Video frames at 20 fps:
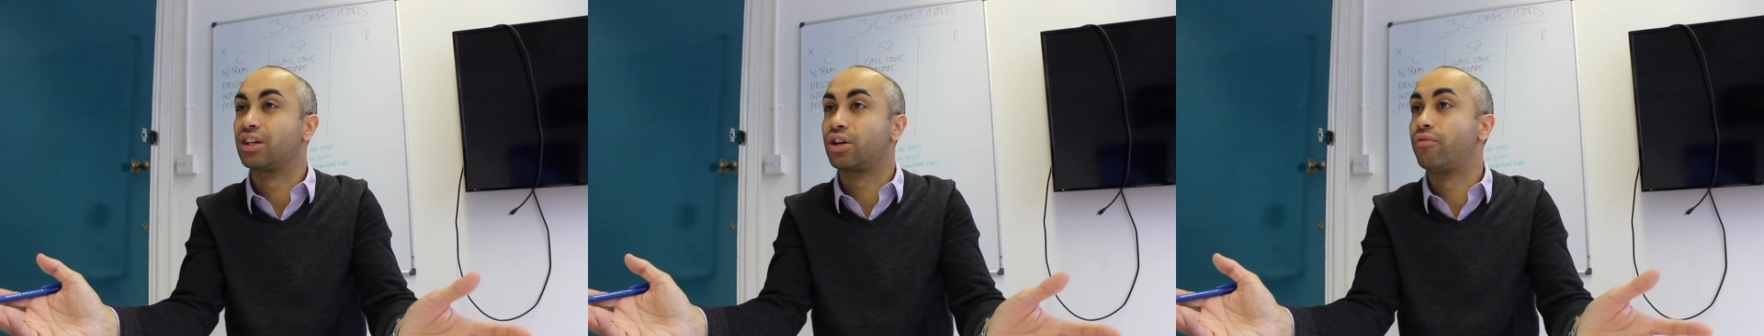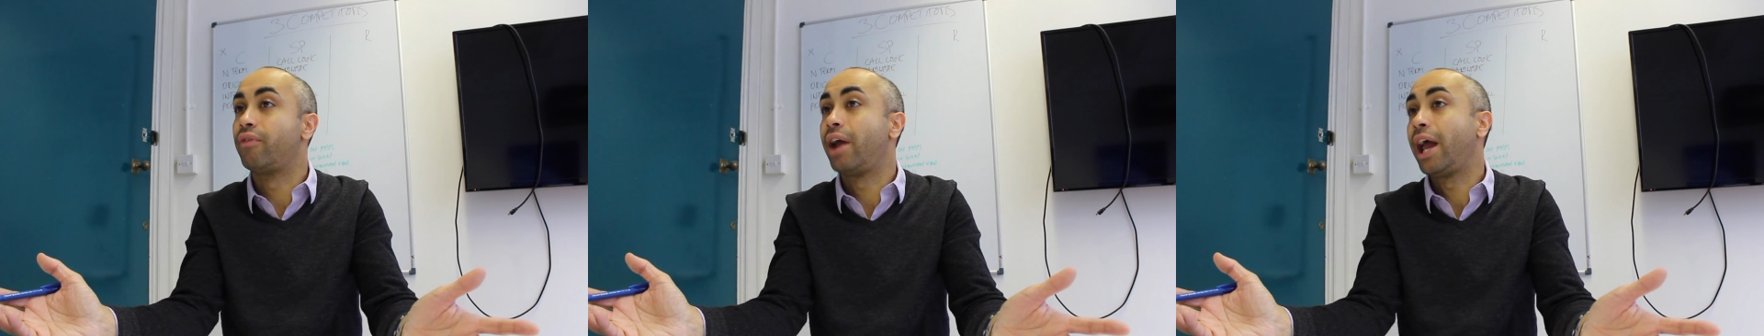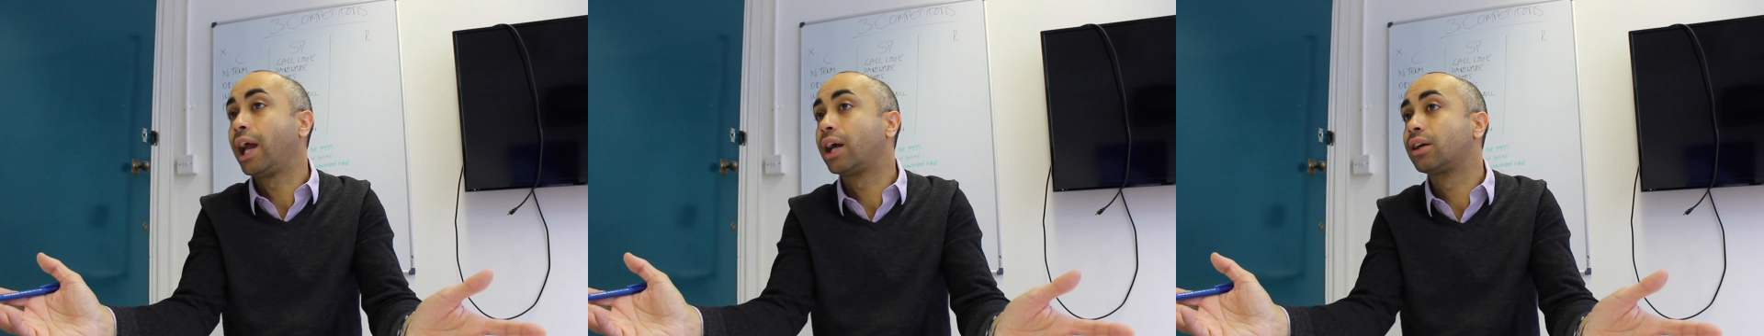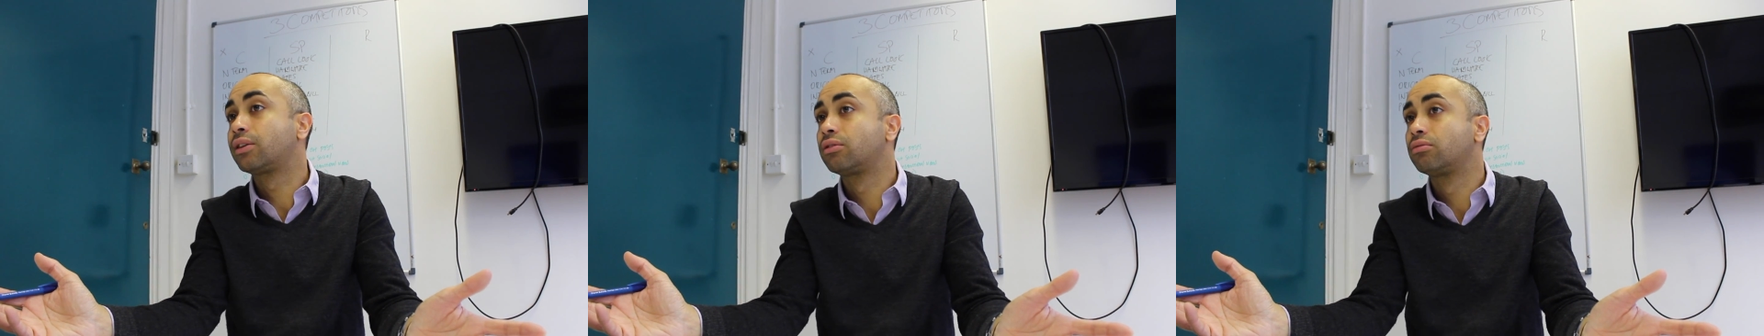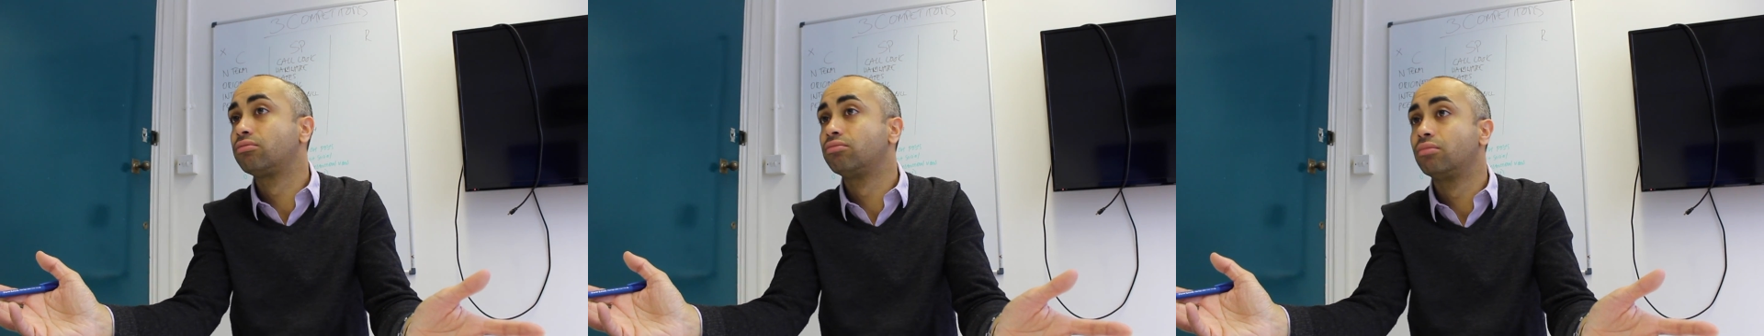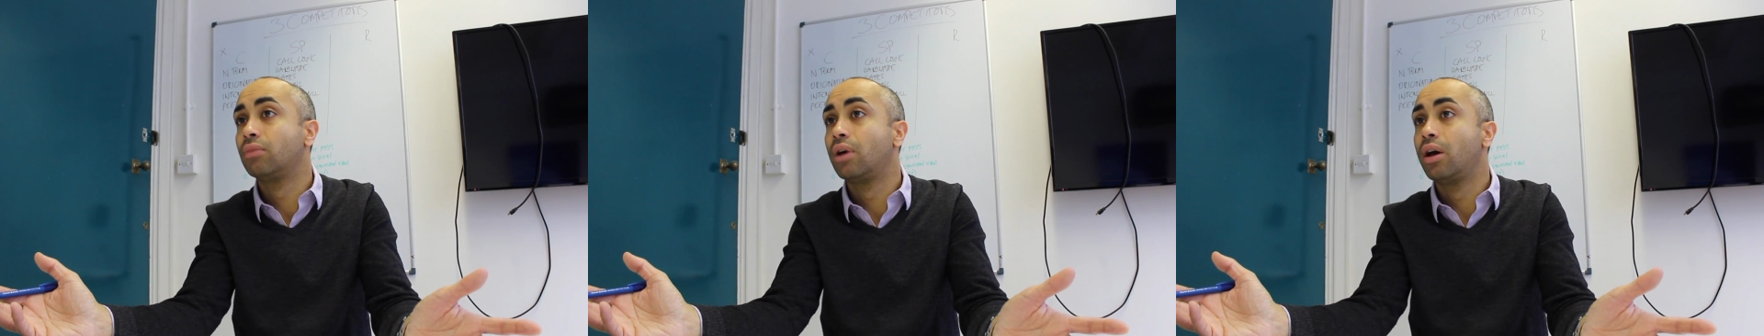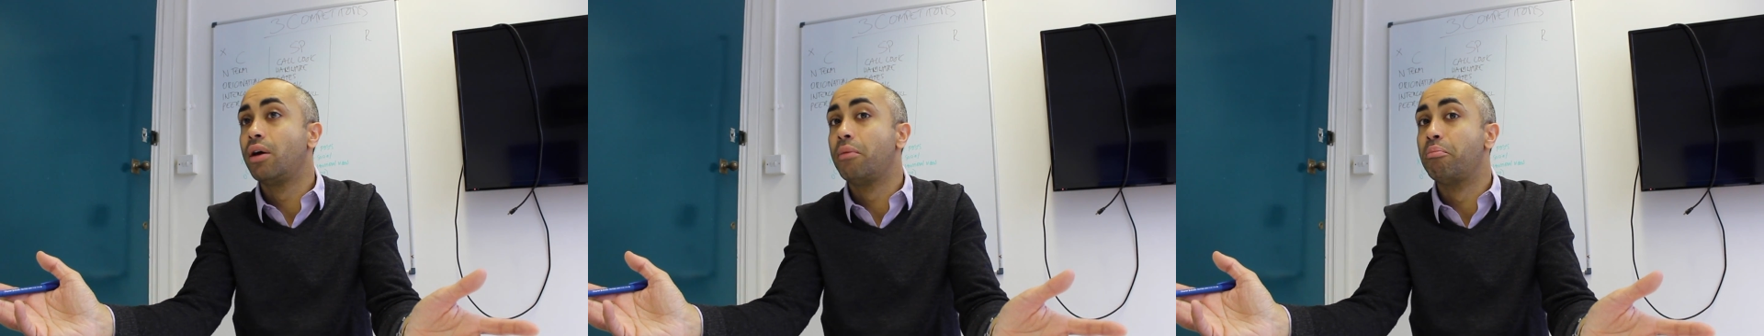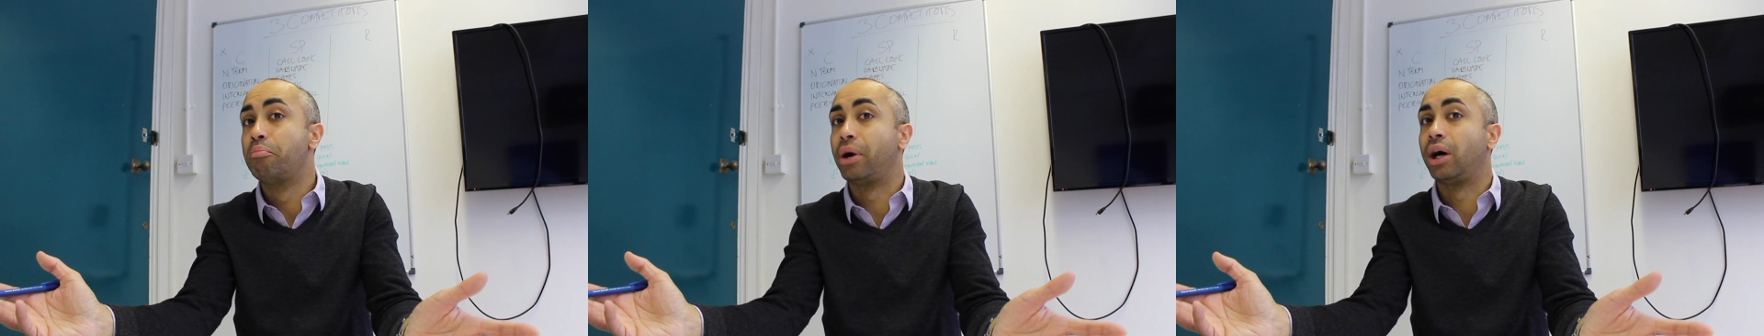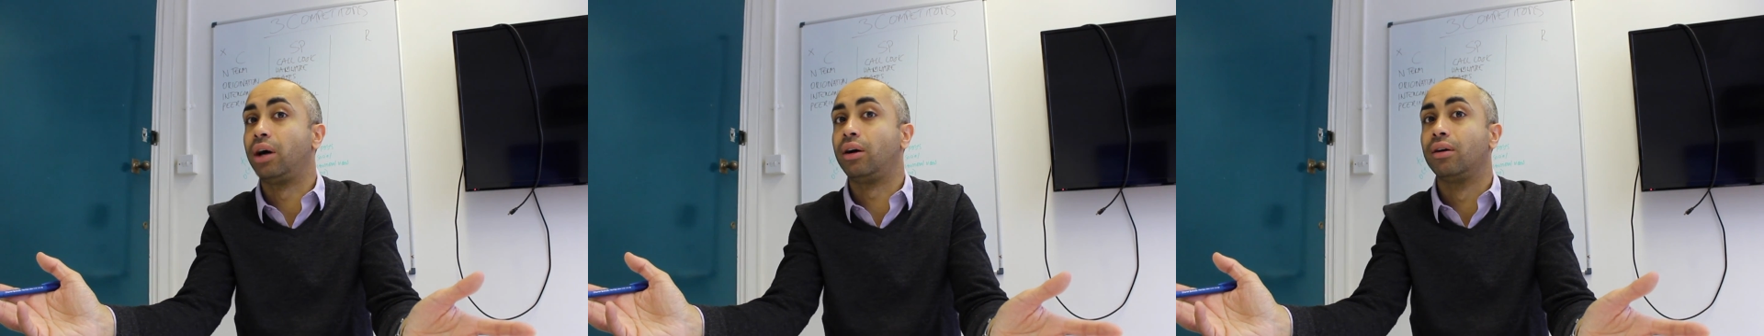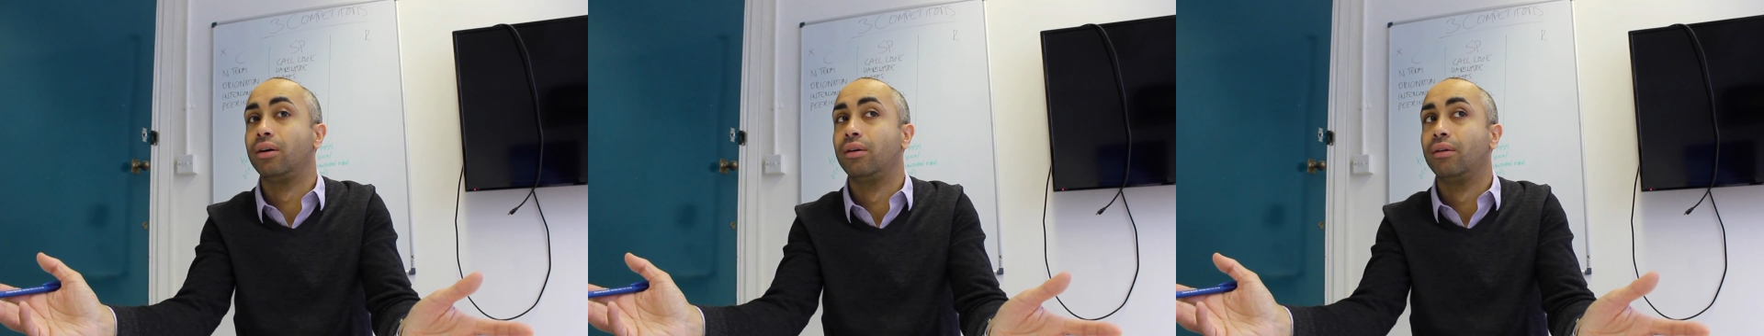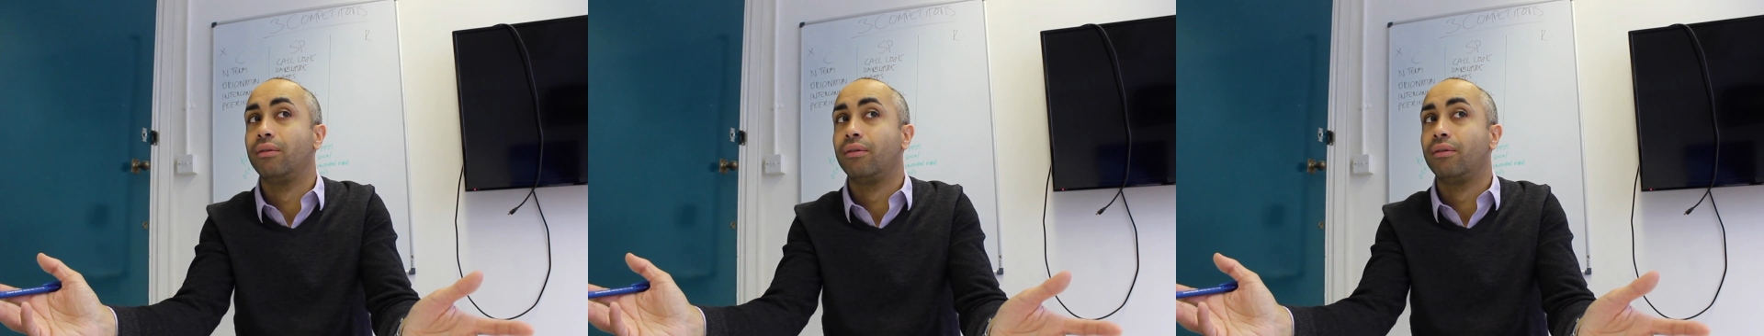correct. But